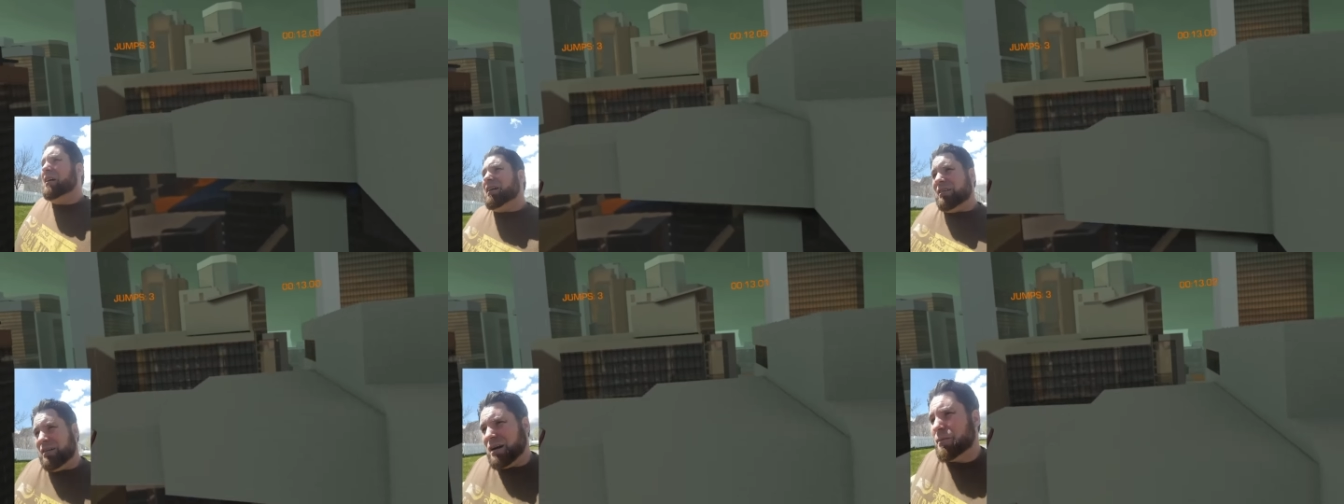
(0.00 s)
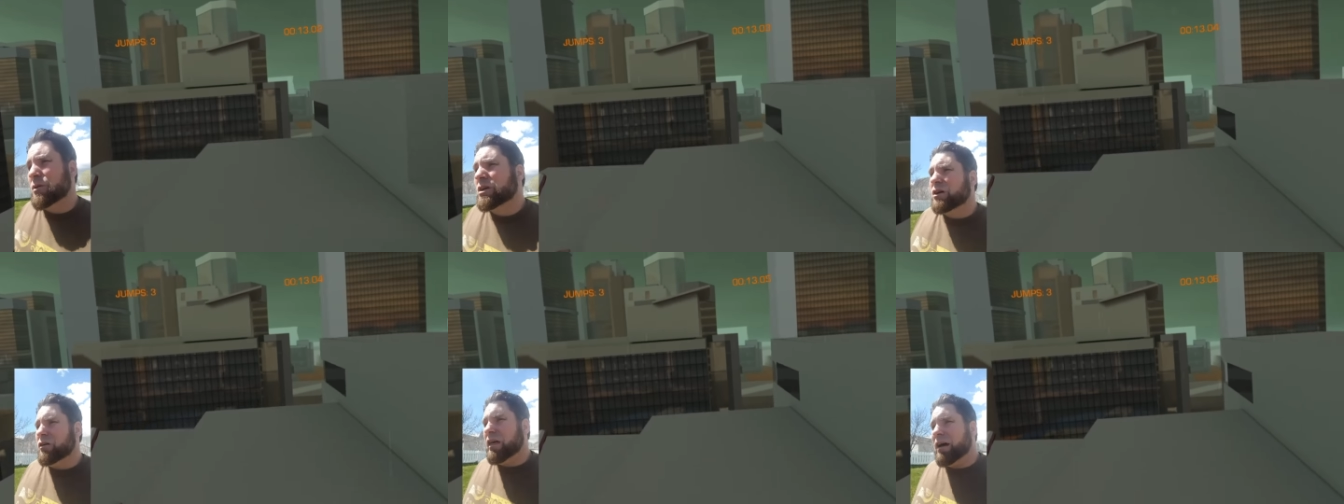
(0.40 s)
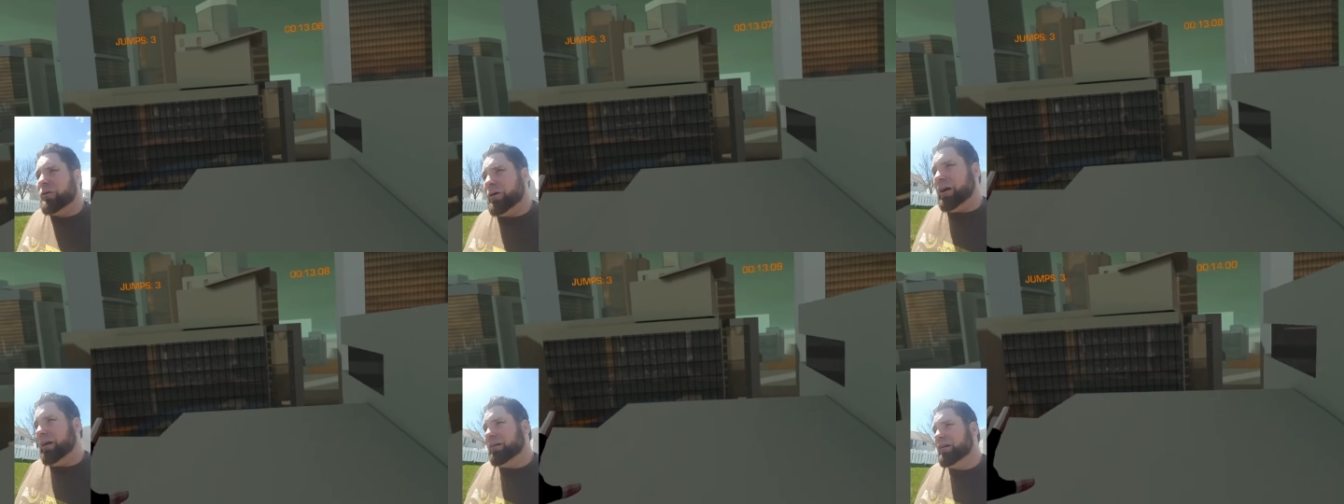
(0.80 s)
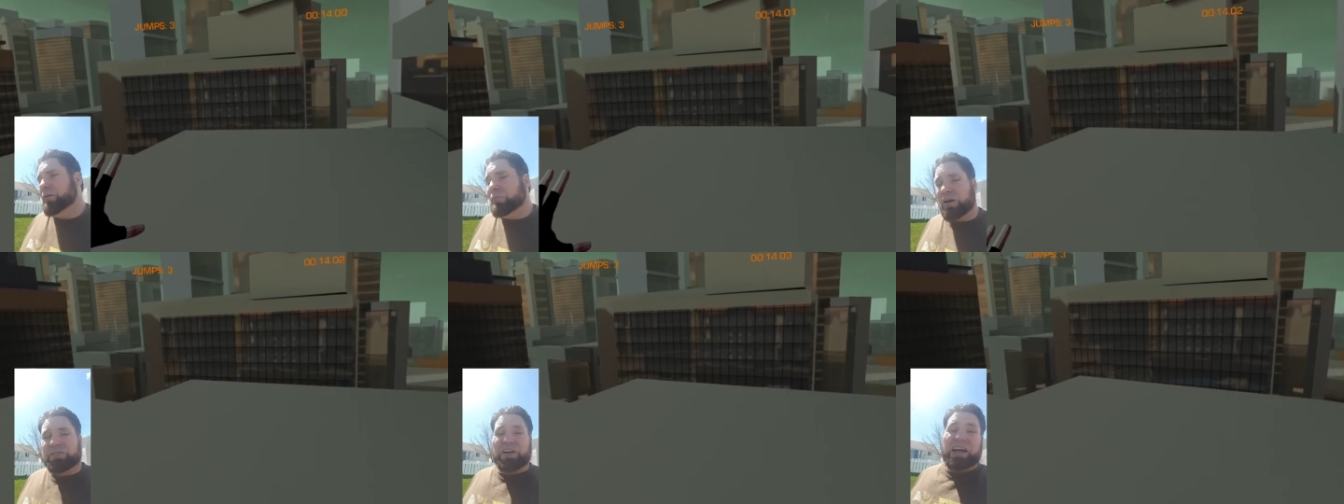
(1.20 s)
I'm gonna go that way.
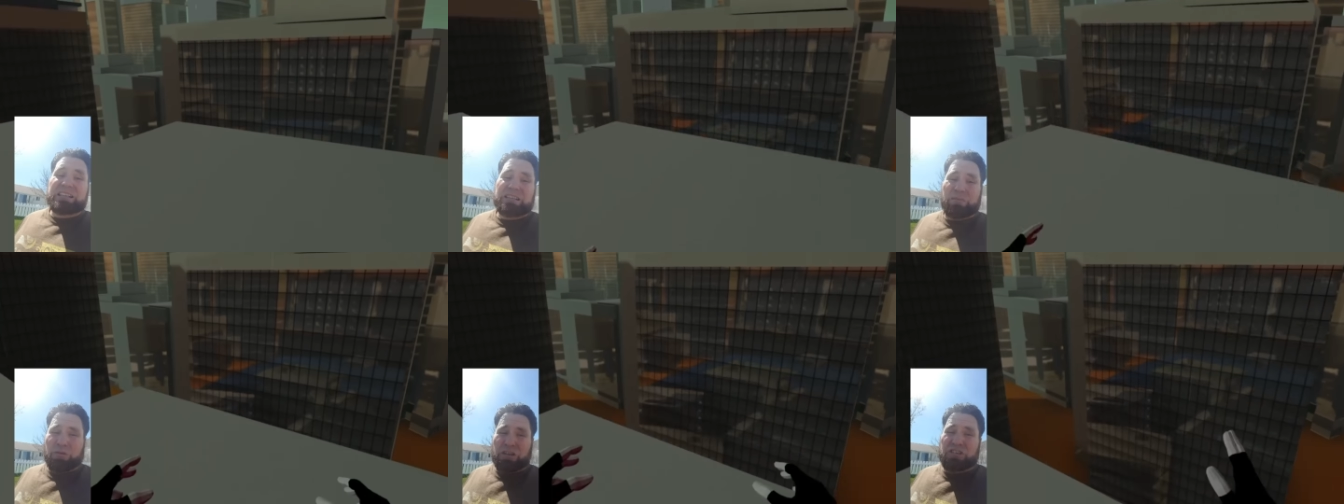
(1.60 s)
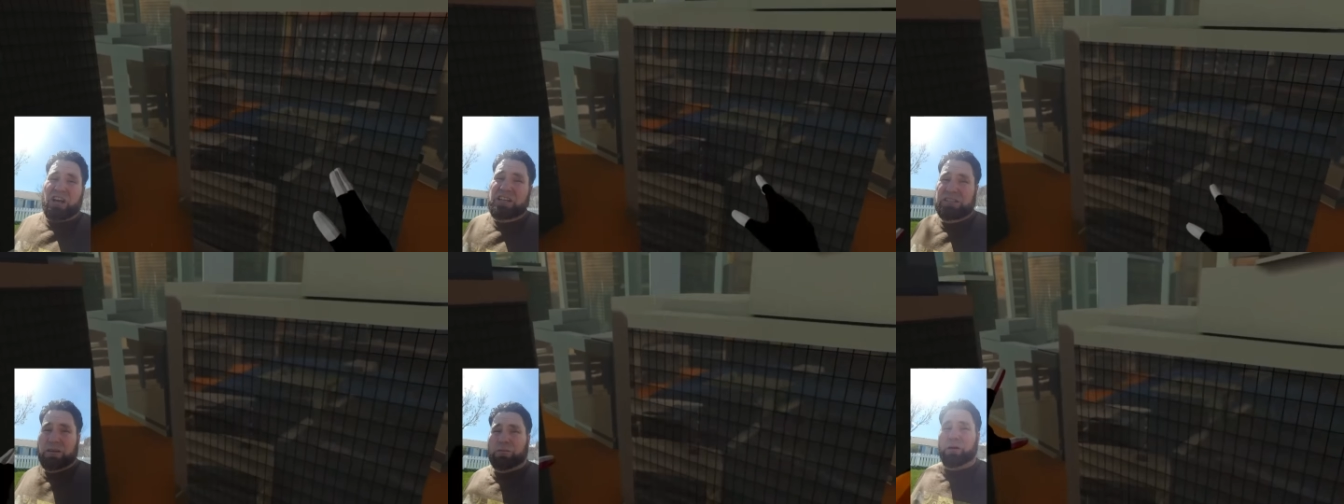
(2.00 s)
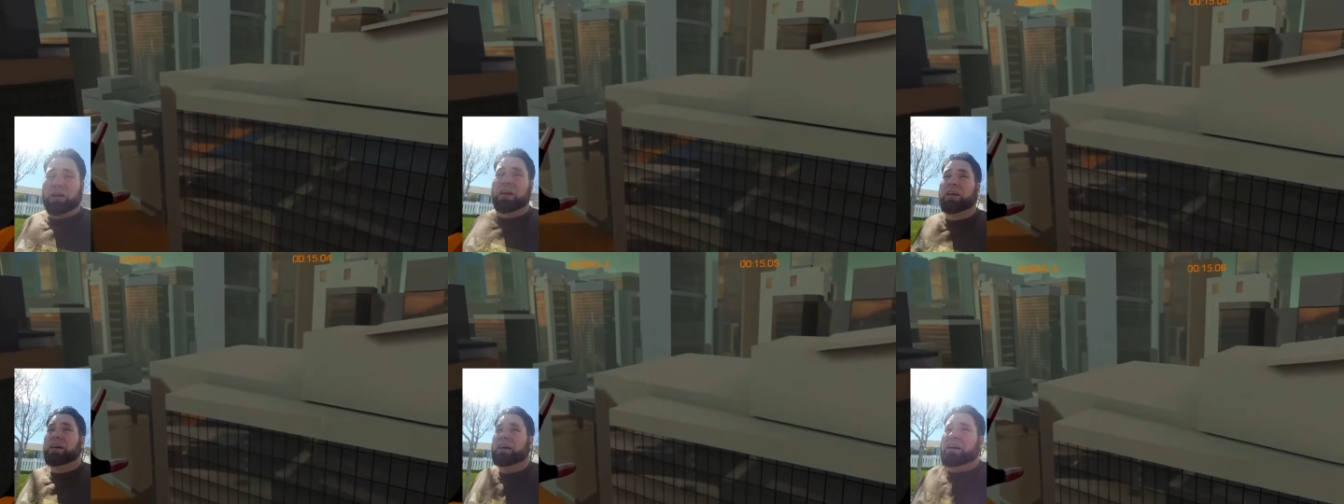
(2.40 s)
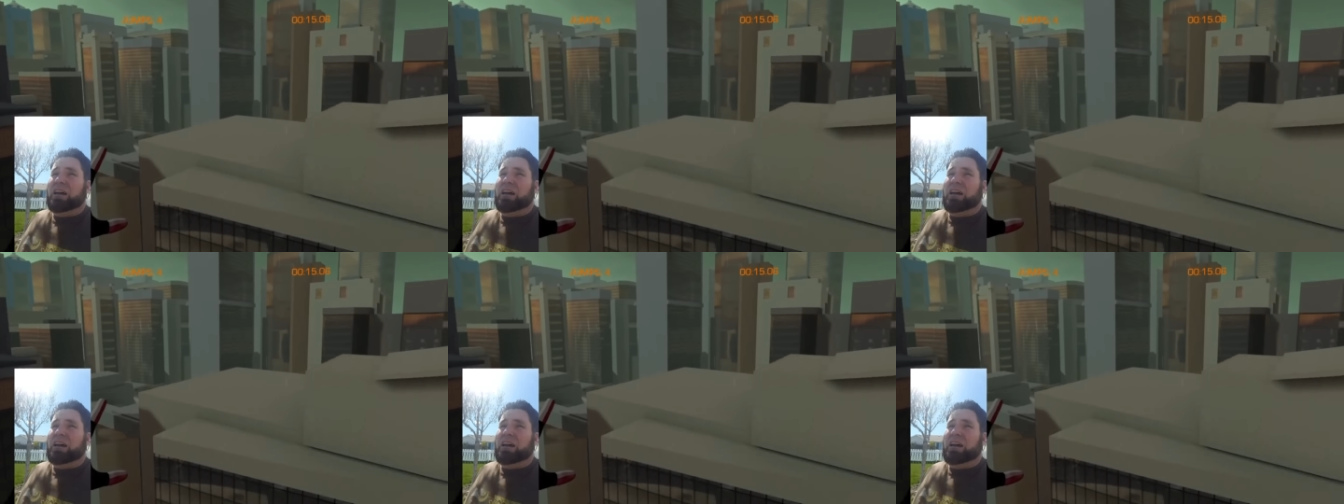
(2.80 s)
But if I had something chasing me,